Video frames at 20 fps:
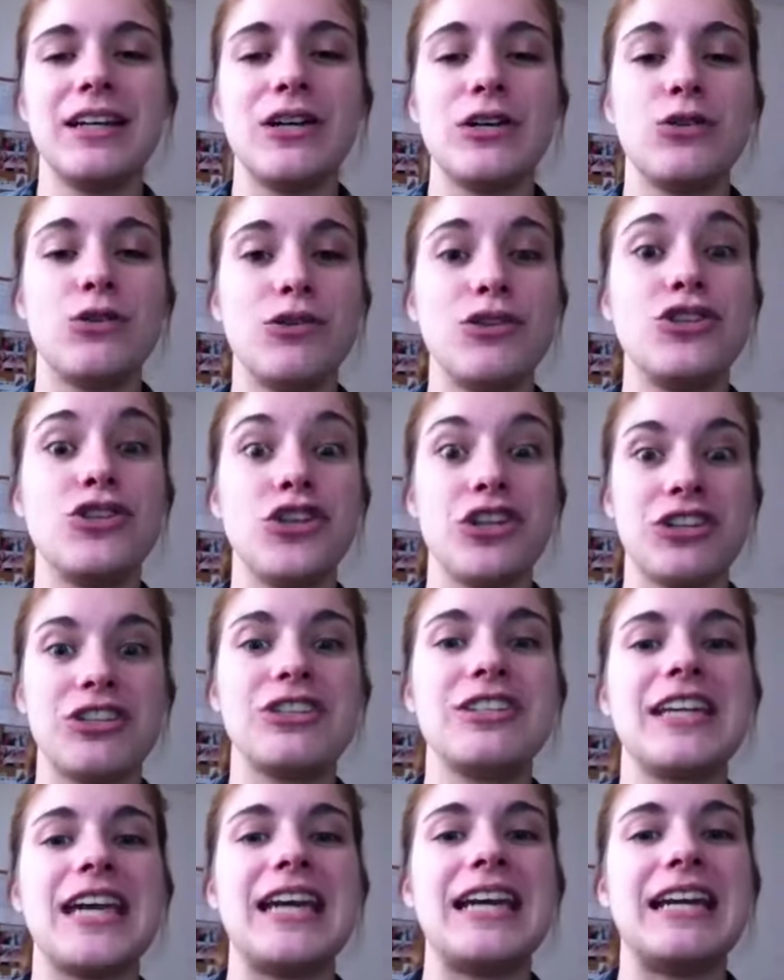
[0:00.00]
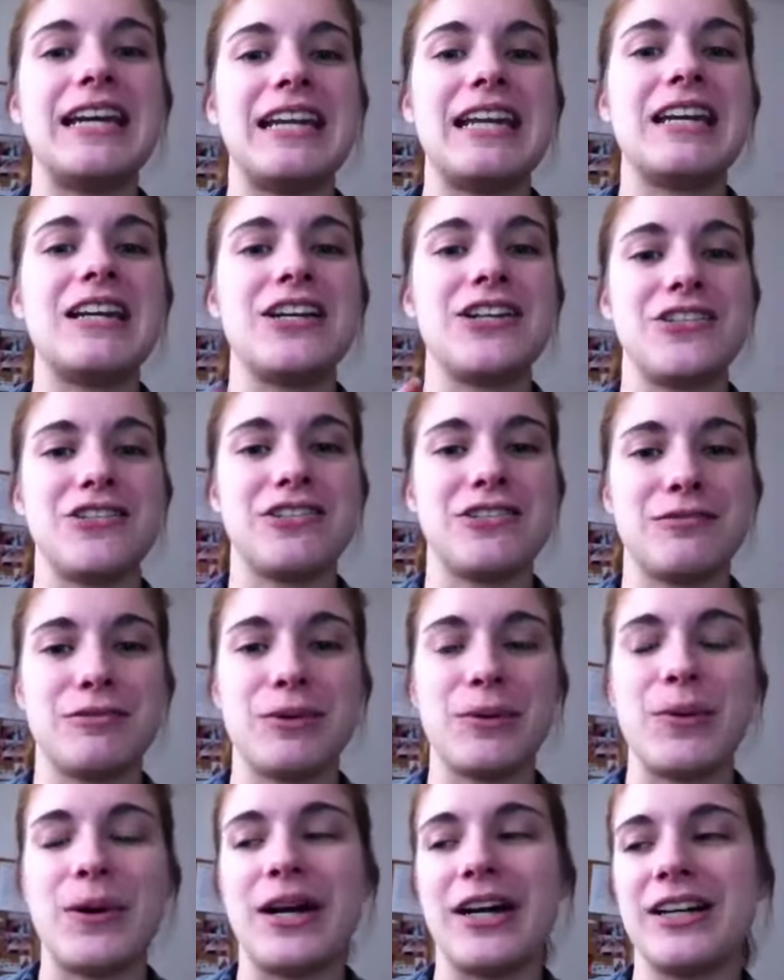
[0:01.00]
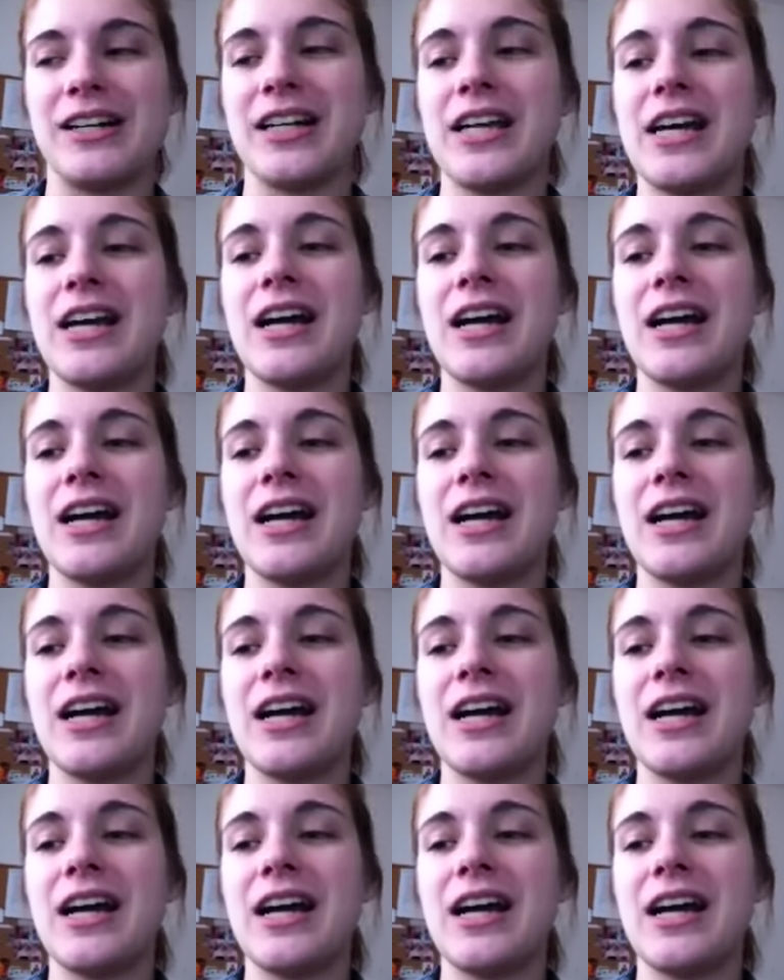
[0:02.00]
So they just skated in under the required.